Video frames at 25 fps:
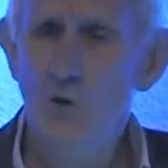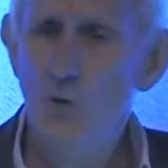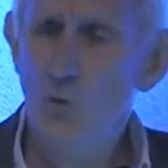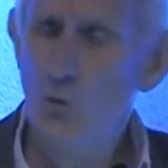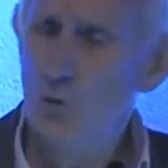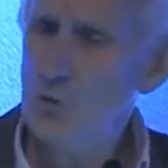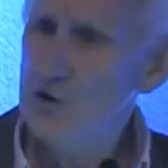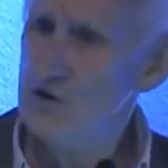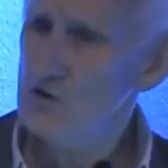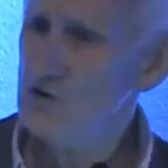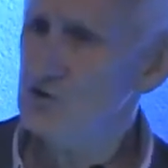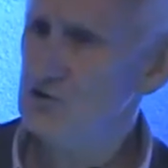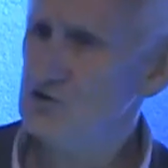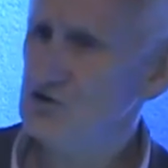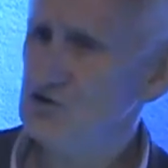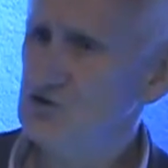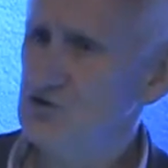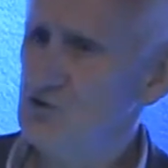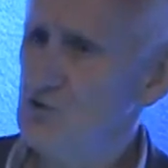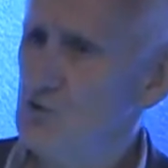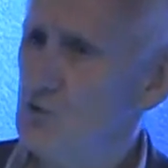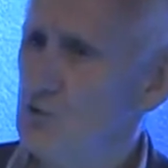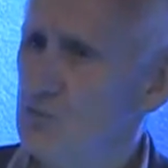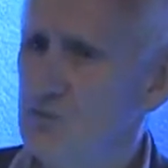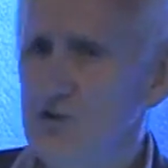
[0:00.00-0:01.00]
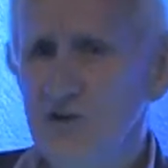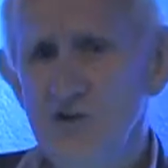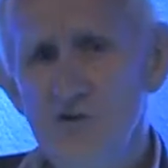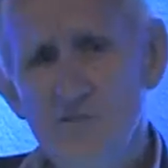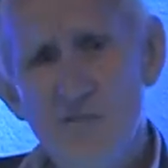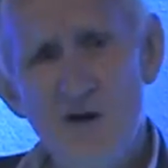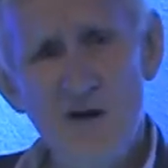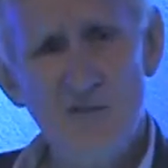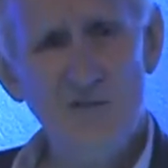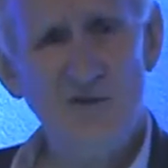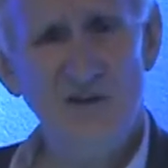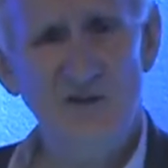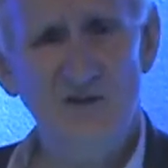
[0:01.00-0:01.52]
We're not sure, but you
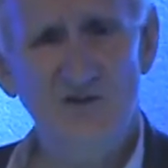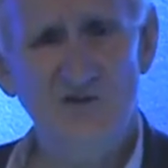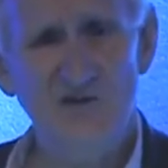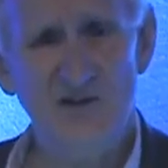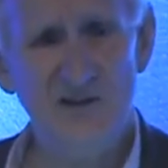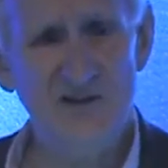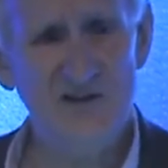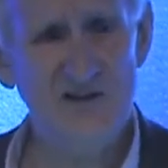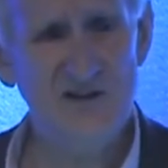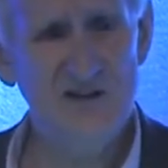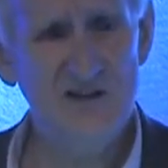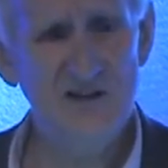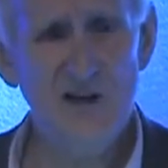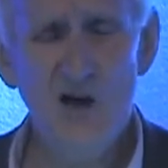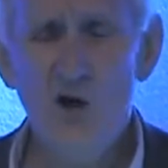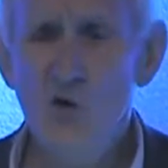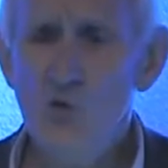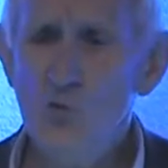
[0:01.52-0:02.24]
might be interested.